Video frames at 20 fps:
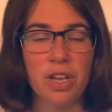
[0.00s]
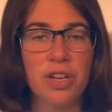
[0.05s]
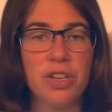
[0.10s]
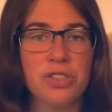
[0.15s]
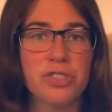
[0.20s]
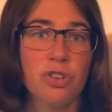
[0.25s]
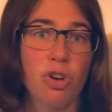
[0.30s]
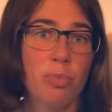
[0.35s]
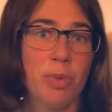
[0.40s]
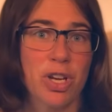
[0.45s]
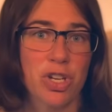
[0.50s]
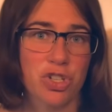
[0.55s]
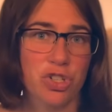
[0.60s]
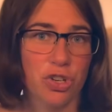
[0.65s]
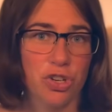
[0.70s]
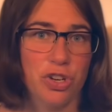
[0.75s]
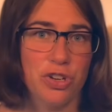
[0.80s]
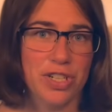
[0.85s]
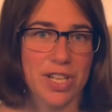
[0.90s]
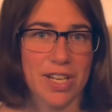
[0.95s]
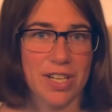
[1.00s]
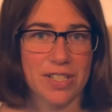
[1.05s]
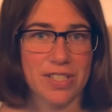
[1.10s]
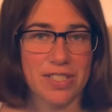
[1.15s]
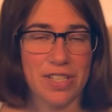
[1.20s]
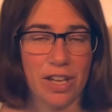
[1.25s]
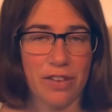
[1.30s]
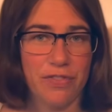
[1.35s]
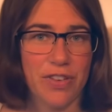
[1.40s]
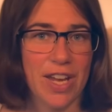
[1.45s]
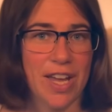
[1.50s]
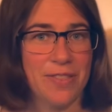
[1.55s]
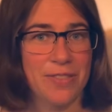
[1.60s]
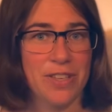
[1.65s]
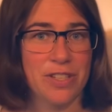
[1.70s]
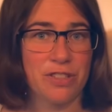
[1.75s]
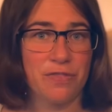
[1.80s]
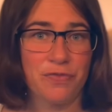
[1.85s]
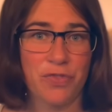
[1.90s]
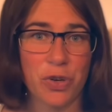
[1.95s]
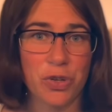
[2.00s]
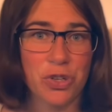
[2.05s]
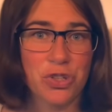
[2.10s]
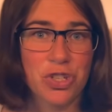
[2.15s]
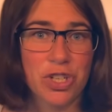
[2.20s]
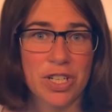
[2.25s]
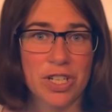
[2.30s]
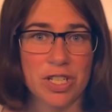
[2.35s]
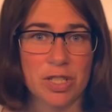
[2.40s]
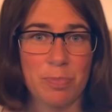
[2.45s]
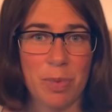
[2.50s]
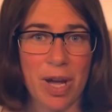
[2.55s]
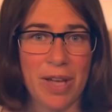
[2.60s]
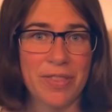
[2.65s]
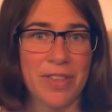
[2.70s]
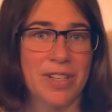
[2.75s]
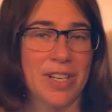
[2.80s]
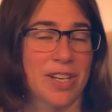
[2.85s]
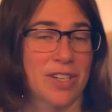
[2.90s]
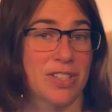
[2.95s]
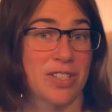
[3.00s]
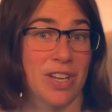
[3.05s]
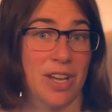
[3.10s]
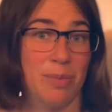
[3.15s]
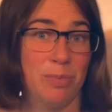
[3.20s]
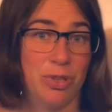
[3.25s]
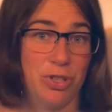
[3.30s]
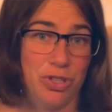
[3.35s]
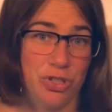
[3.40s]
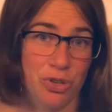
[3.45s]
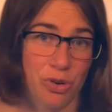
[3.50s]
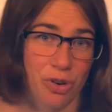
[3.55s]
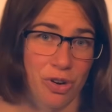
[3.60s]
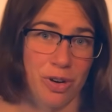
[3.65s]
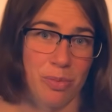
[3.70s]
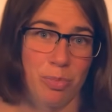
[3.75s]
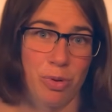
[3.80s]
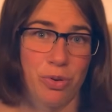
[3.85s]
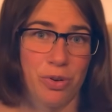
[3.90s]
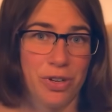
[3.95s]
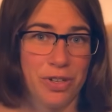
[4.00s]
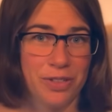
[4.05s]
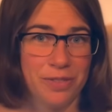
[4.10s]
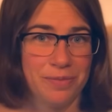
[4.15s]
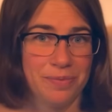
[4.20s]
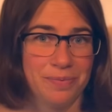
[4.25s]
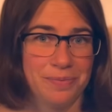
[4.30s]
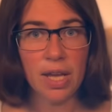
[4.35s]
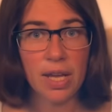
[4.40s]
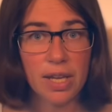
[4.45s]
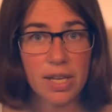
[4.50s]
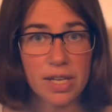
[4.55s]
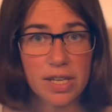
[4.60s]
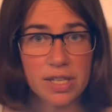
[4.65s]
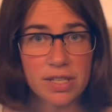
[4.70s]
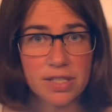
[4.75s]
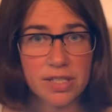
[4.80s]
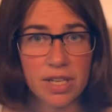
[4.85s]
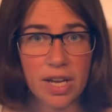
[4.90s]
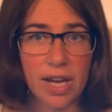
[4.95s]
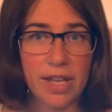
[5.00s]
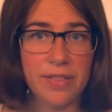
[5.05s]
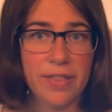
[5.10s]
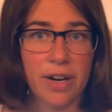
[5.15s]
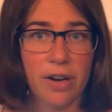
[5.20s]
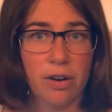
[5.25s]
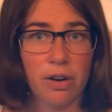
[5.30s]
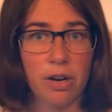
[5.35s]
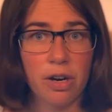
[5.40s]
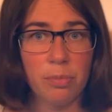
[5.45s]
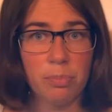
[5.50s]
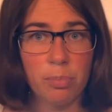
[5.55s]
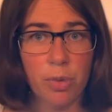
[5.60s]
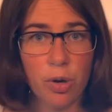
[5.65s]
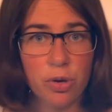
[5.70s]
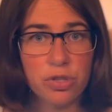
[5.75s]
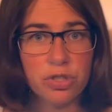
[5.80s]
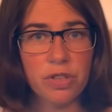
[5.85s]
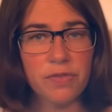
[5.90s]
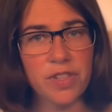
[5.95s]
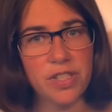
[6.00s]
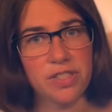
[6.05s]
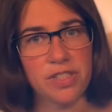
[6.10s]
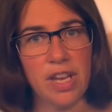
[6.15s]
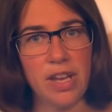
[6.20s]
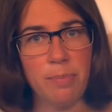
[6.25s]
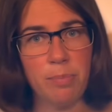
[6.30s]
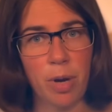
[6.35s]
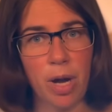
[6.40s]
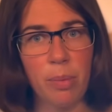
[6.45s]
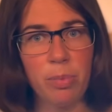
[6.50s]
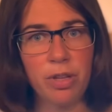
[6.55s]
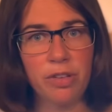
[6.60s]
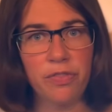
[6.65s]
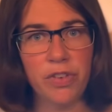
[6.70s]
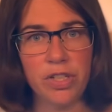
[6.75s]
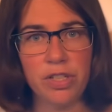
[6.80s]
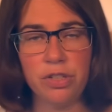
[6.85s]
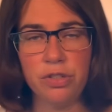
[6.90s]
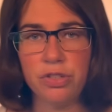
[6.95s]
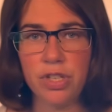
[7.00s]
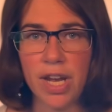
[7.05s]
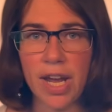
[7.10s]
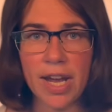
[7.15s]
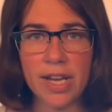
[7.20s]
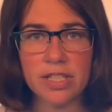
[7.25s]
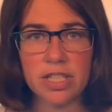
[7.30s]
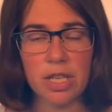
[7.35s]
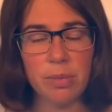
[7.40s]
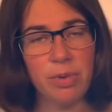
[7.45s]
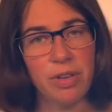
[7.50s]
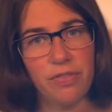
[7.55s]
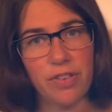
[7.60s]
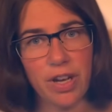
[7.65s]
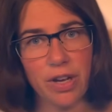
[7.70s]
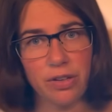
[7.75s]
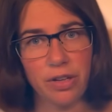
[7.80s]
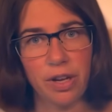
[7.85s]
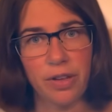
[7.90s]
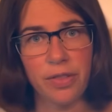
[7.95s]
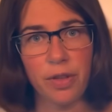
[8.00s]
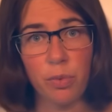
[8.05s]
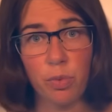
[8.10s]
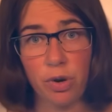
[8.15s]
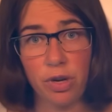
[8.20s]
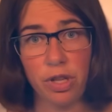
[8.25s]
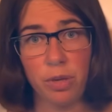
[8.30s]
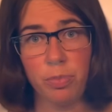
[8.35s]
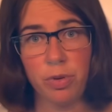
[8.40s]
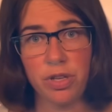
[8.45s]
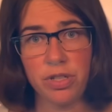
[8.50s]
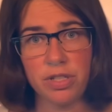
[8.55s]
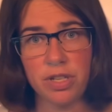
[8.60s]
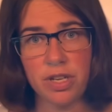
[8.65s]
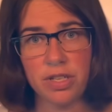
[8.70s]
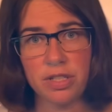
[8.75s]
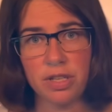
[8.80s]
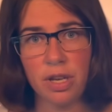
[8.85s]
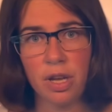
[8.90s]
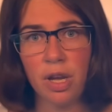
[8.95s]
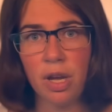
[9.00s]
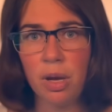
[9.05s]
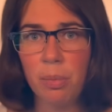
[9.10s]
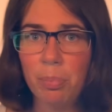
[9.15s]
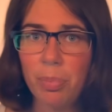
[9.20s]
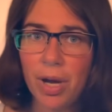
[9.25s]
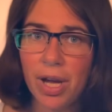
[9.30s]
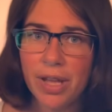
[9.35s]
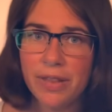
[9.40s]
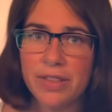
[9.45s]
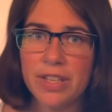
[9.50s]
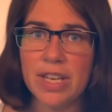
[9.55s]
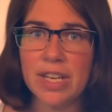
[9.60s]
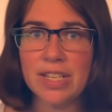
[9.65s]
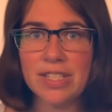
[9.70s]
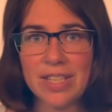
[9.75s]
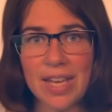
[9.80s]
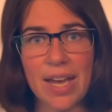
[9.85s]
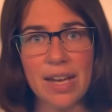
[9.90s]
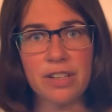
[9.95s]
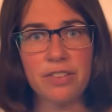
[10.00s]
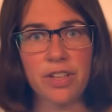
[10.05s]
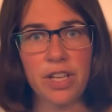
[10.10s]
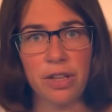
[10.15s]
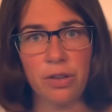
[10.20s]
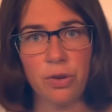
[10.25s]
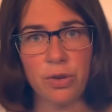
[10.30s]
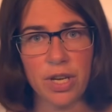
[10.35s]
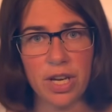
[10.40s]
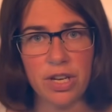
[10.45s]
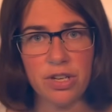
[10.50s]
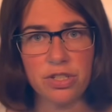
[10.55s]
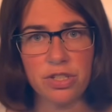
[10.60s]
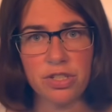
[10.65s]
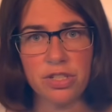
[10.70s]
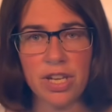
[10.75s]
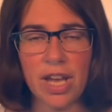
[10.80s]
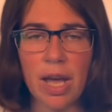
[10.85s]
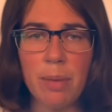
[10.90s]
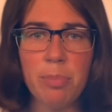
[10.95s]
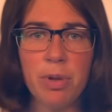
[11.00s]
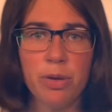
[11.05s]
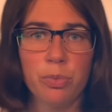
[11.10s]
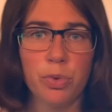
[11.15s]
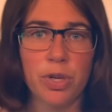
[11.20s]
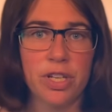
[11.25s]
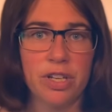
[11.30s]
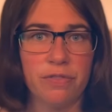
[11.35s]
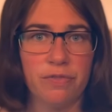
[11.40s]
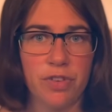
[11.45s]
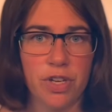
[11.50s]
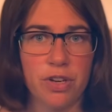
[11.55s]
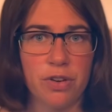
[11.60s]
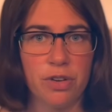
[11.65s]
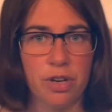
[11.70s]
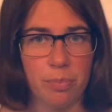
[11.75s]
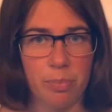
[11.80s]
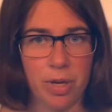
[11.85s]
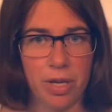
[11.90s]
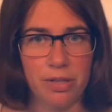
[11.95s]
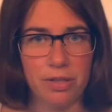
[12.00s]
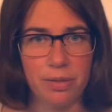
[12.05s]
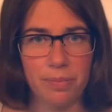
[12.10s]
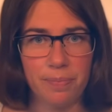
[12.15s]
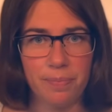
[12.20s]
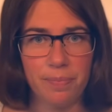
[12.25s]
So make sure you take a selfie at this photogenic spot the next time you're aboard. Inside, there are most of the same public venues as can be found on the Royal Princess, but the exact locations have been reconfigured a bit.